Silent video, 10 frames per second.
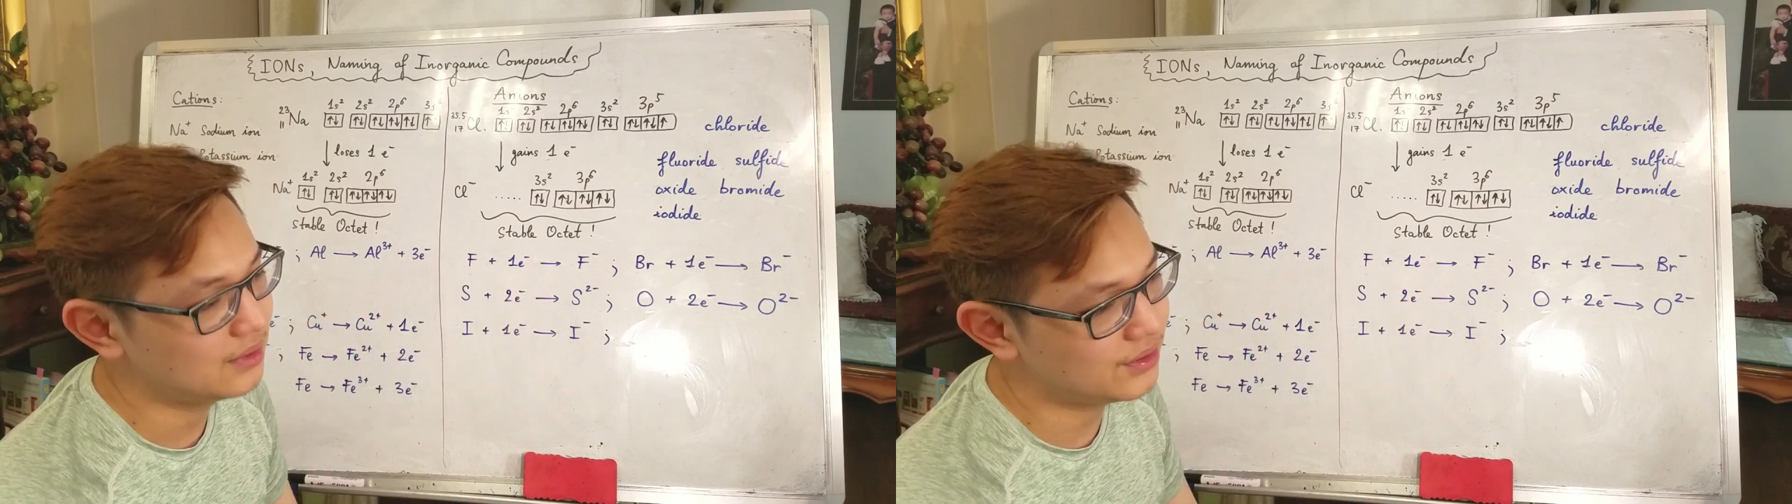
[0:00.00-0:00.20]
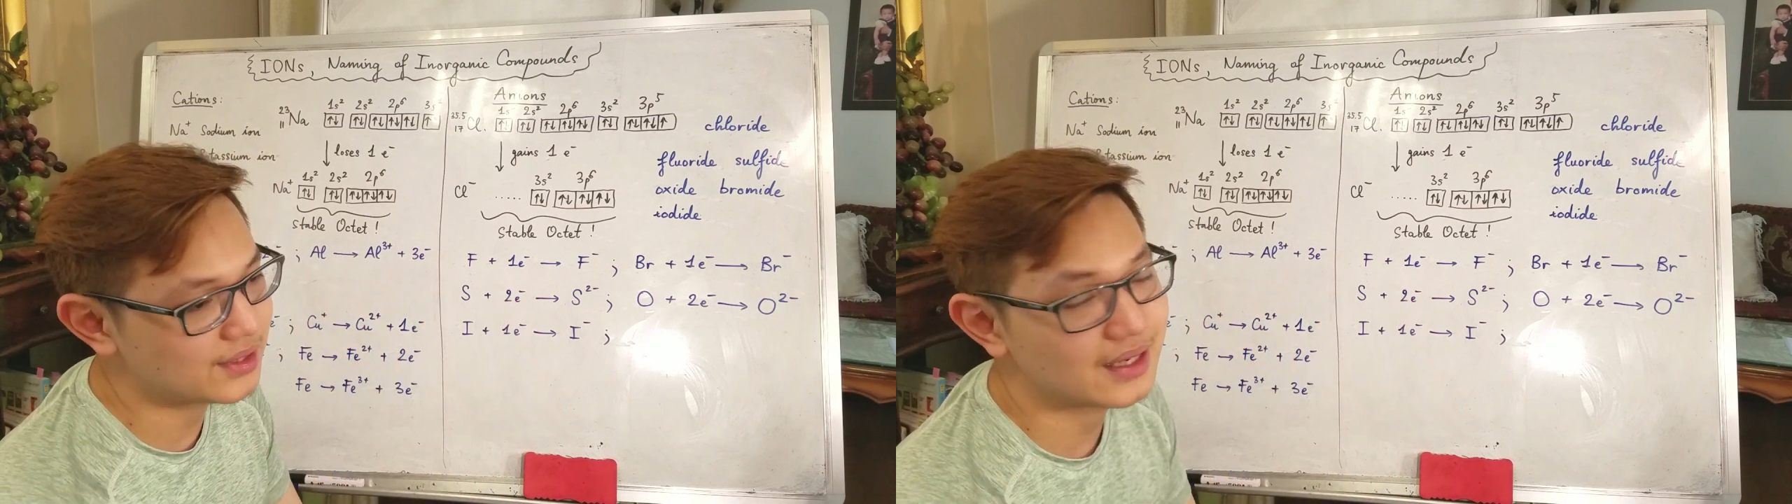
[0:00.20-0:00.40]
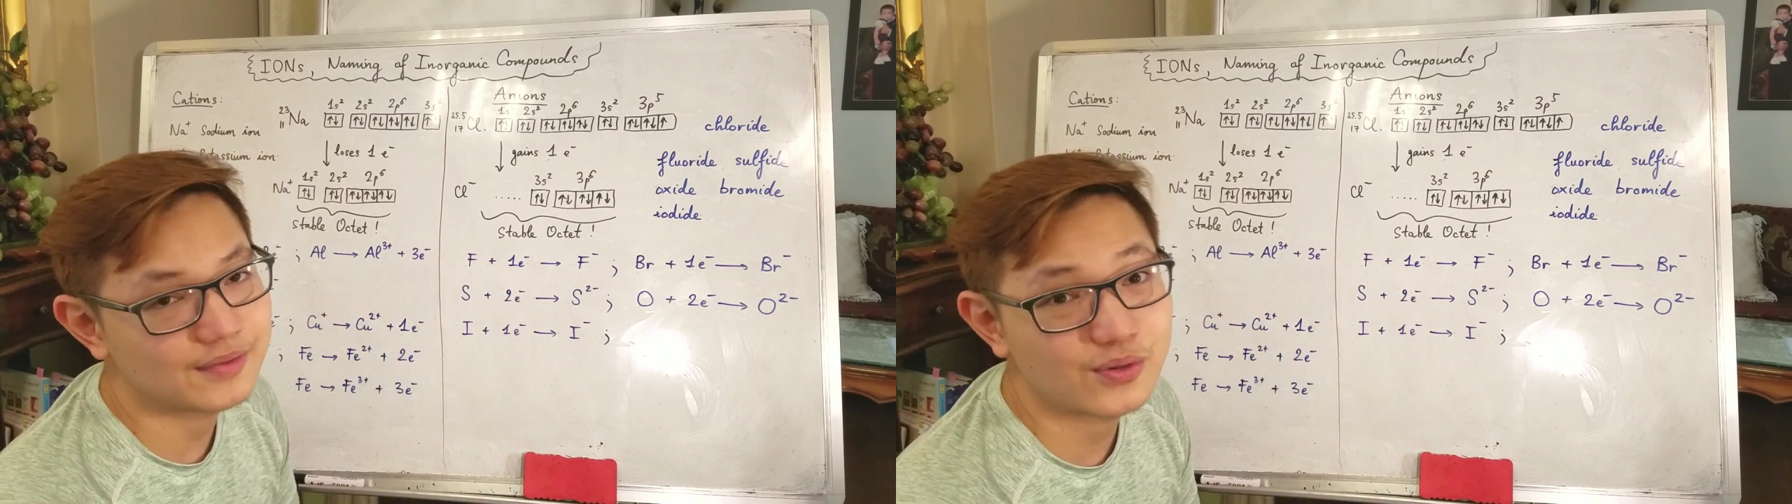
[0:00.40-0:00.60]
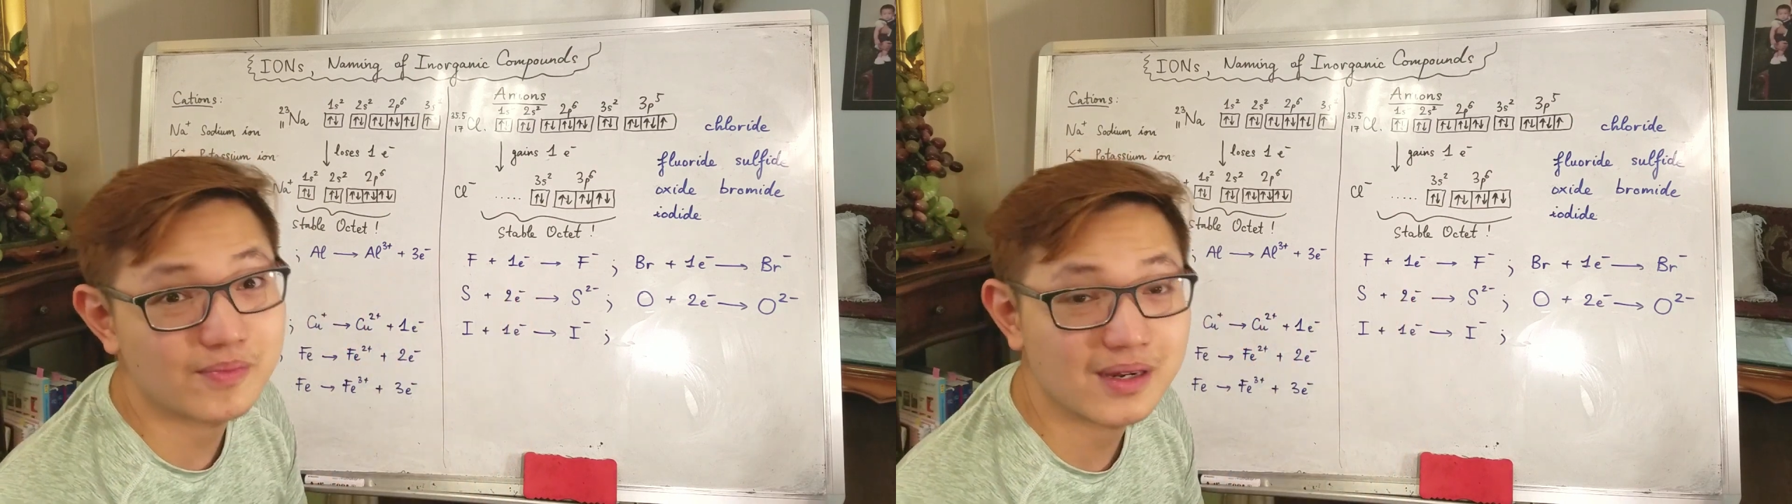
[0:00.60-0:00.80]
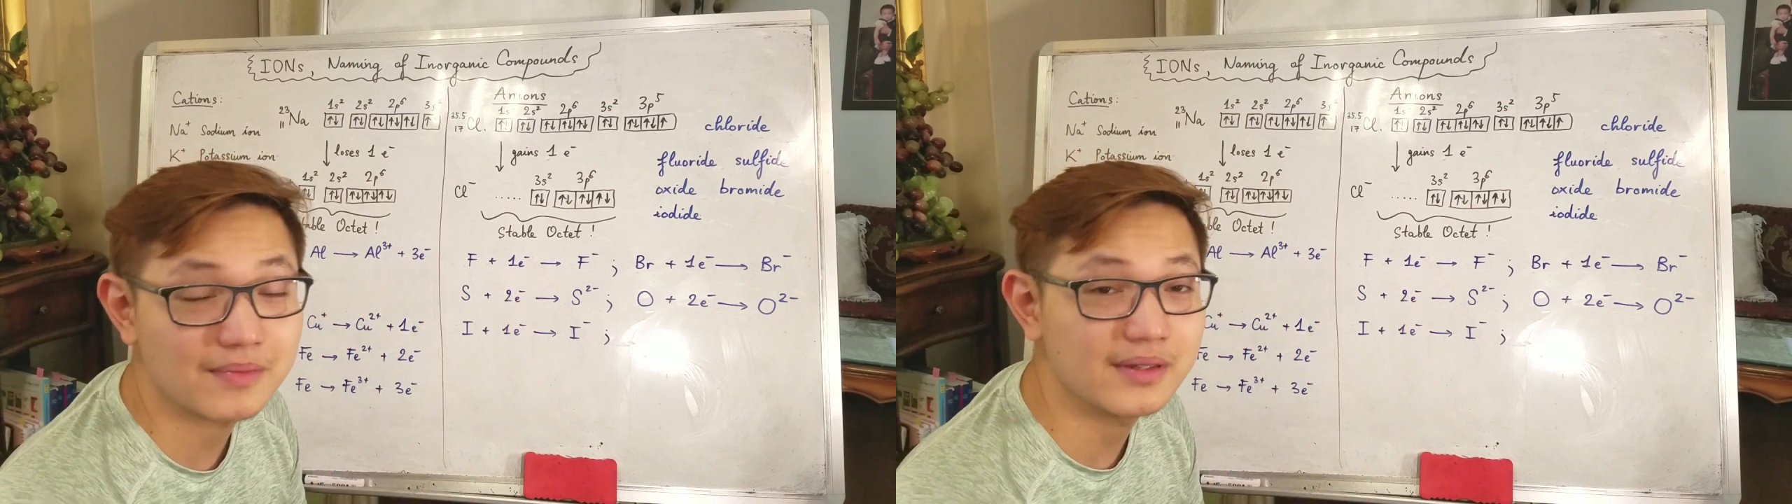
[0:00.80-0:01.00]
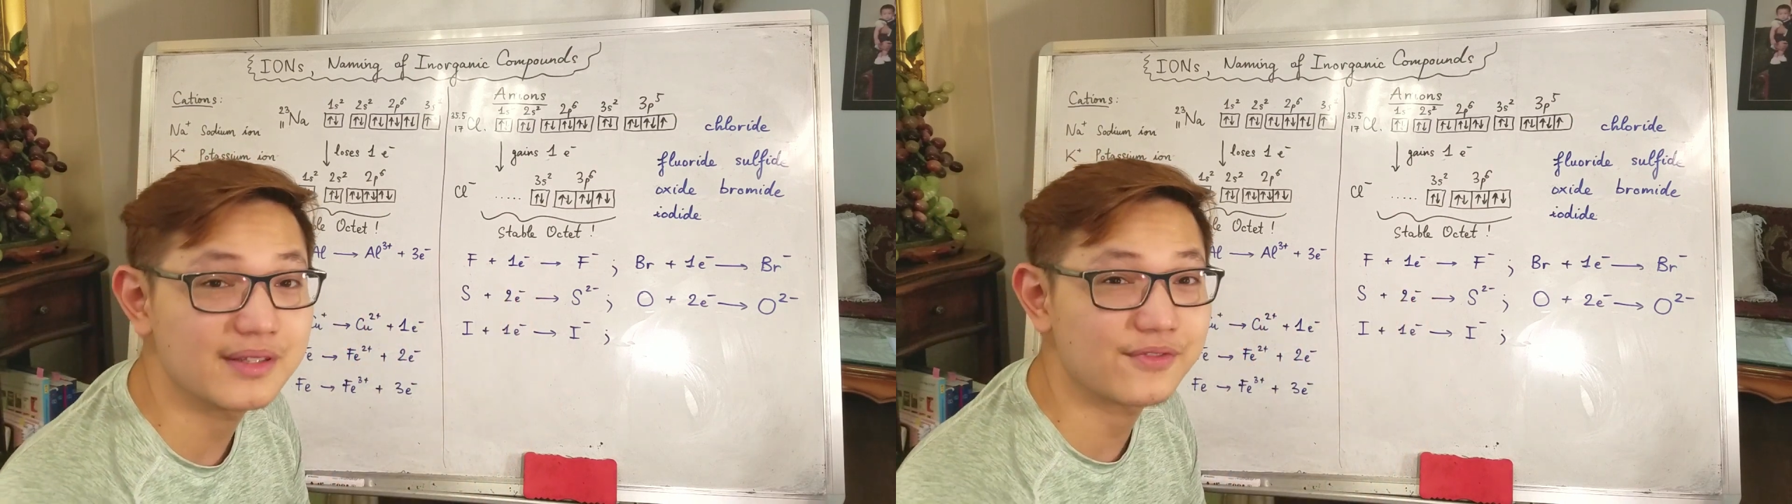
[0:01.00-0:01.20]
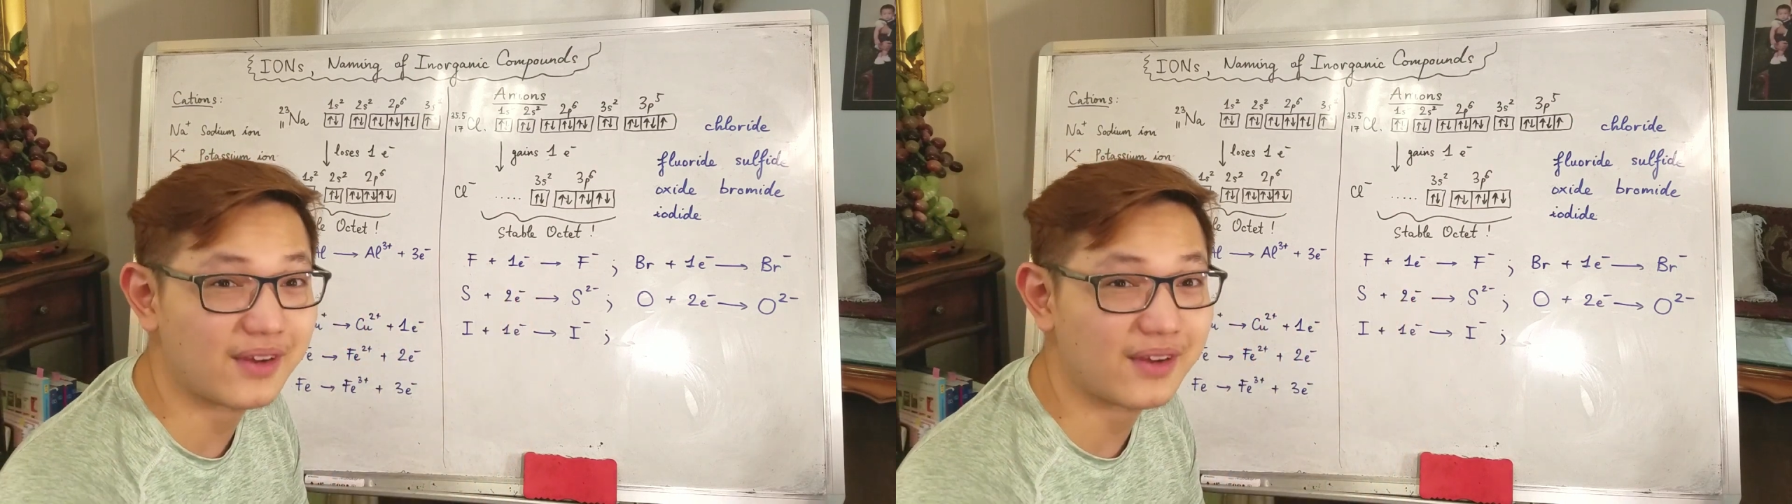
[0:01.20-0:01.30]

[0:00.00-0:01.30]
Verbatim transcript: You just have to remember these